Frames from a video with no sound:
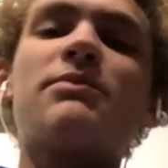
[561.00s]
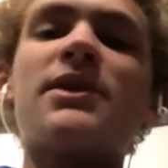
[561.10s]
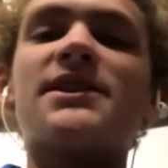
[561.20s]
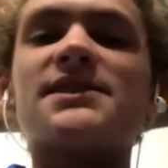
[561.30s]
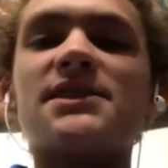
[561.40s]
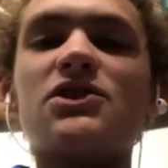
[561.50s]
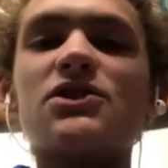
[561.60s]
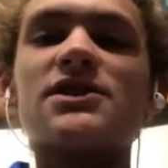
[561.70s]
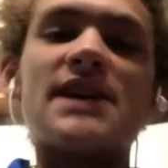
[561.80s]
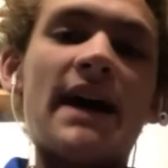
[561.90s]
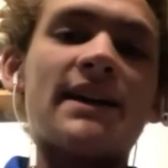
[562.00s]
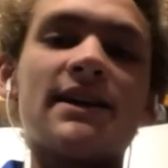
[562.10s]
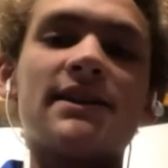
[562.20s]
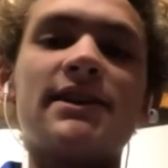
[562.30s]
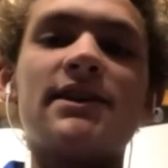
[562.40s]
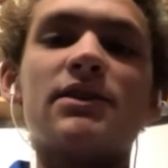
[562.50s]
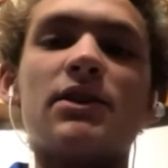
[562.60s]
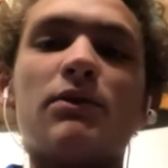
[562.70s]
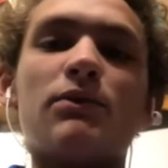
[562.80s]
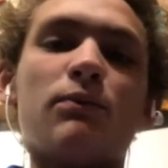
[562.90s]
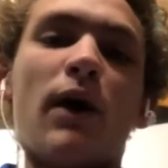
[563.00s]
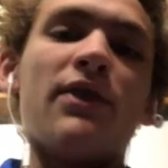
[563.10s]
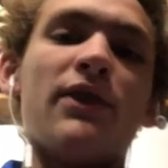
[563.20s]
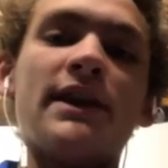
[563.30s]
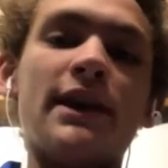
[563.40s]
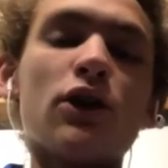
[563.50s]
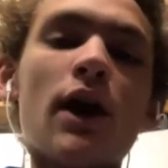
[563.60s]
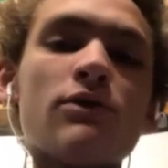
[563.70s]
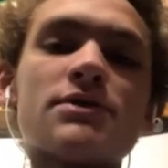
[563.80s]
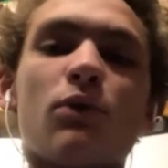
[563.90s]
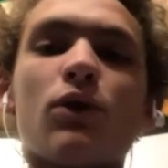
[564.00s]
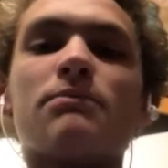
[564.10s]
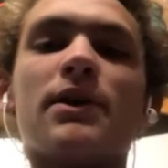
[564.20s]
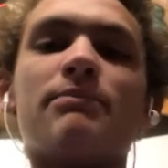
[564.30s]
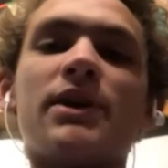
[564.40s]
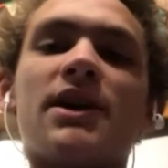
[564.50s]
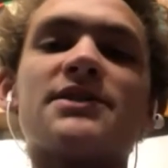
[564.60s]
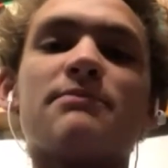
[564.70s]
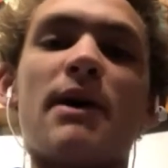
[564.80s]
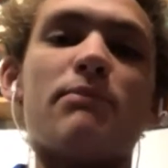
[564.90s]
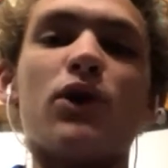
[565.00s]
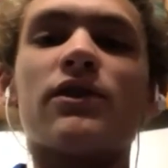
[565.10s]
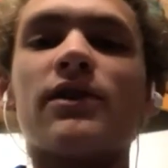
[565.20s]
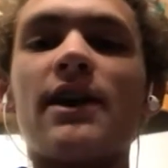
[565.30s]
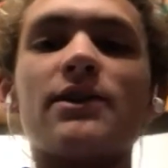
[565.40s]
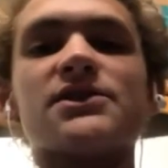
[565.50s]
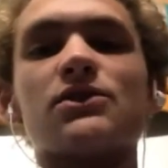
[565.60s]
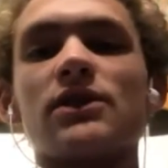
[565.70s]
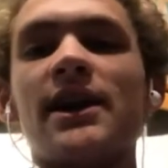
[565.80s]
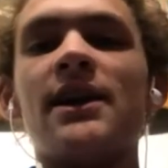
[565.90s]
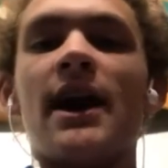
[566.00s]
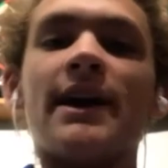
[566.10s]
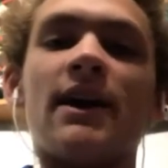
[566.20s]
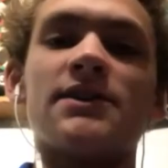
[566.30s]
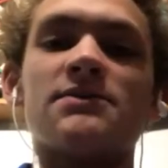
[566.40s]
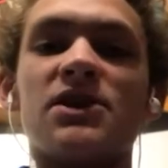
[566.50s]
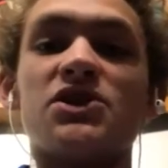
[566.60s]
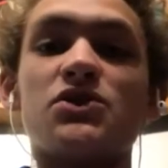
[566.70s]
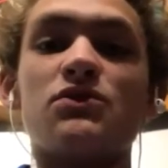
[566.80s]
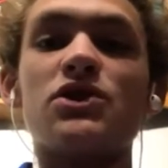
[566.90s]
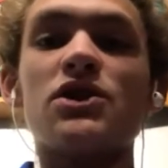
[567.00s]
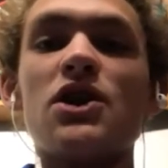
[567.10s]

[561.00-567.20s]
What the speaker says: been a senior technically by the year I was born, but because of my birthday is so late, I got to be a junior,